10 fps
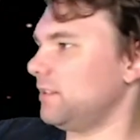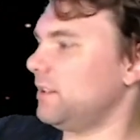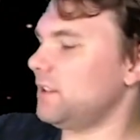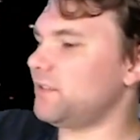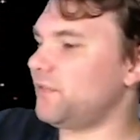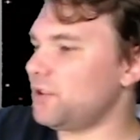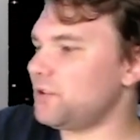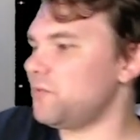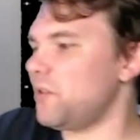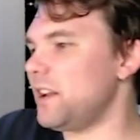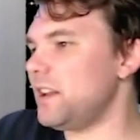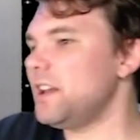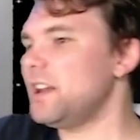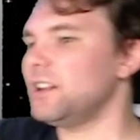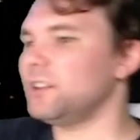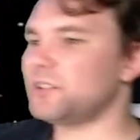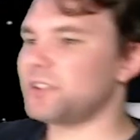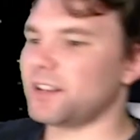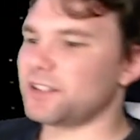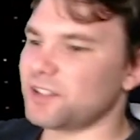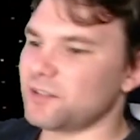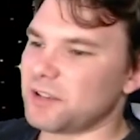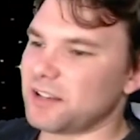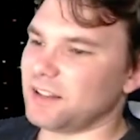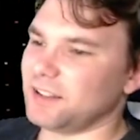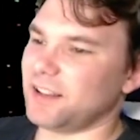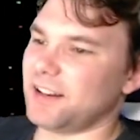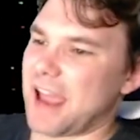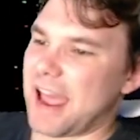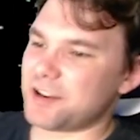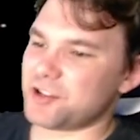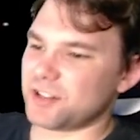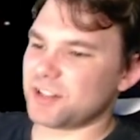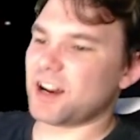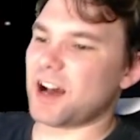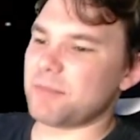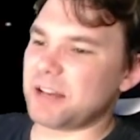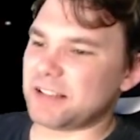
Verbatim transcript: This first one looks like it's going to be a, an action comedy.